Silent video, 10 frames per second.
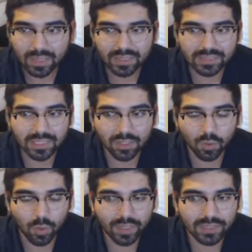That's that little
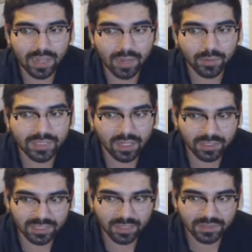white lie we tell
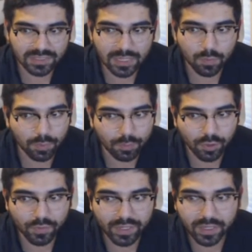ourselves to say we're
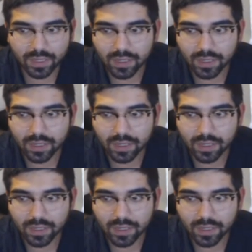improving.